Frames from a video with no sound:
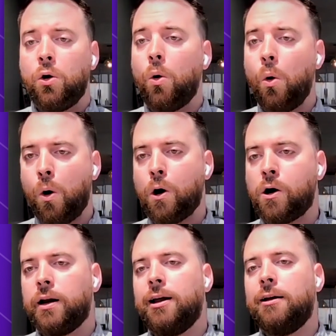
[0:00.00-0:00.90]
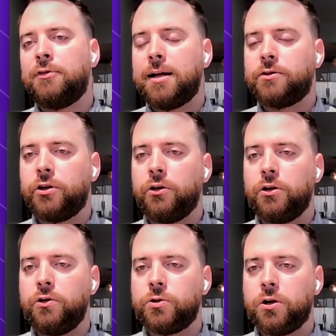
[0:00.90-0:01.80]
or if that's your
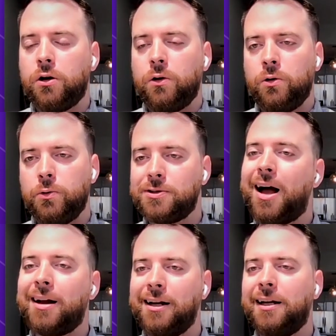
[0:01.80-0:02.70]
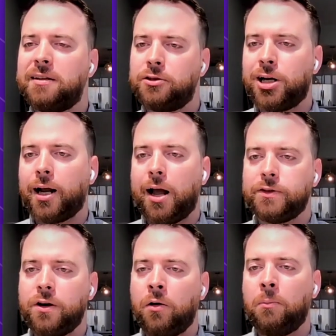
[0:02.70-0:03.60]
user who is logging in to check out
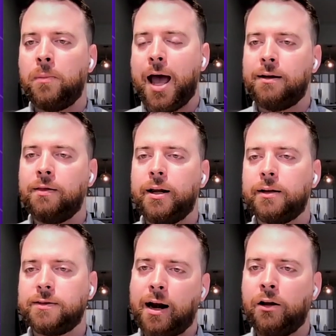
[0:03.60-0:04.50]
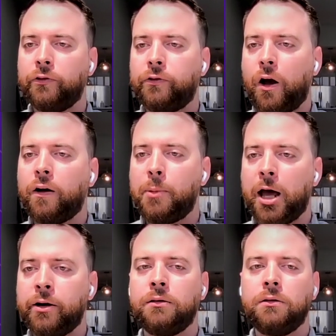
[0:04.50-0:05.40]
some analytics that I'll talk about
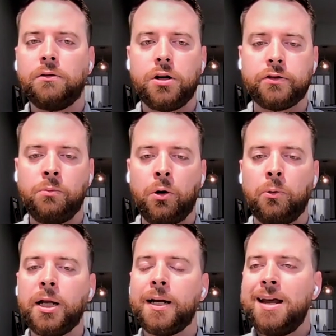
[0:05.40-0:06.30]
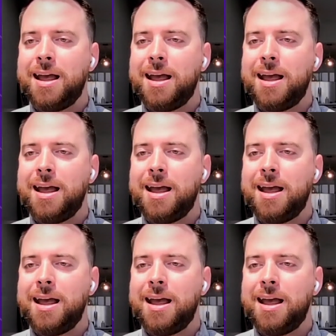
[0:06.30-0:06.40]
in just a moment.